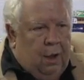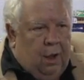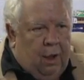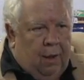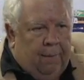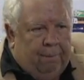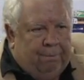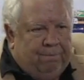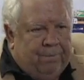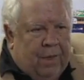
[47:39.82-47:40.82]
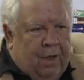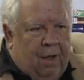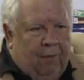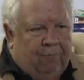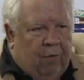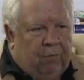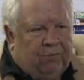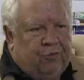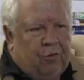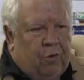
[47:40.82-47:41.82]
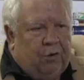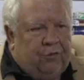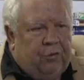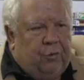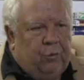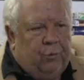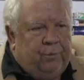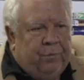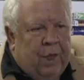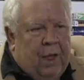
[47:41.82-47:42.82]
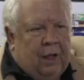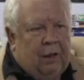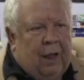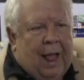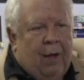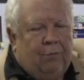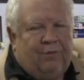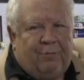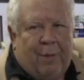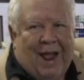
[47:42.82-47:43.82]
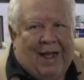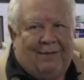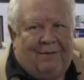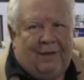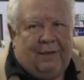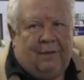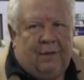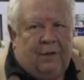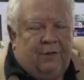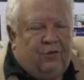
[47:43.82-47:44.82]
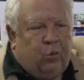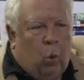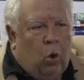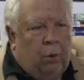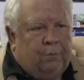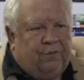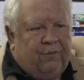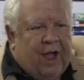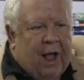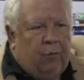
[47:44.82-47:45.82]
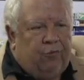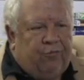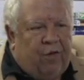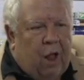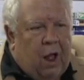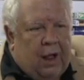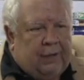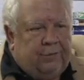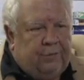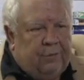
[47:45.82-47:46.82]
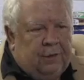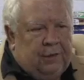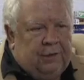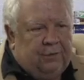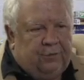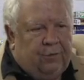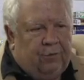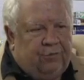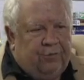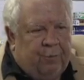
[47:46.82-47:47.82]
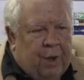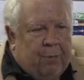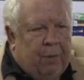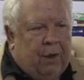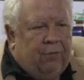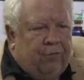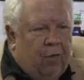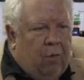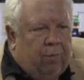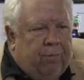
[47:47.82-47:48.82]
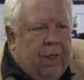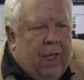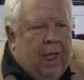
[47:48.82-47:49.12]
um, a vulture or two, clouds passing, swarms of houseflies in search of my bug assault,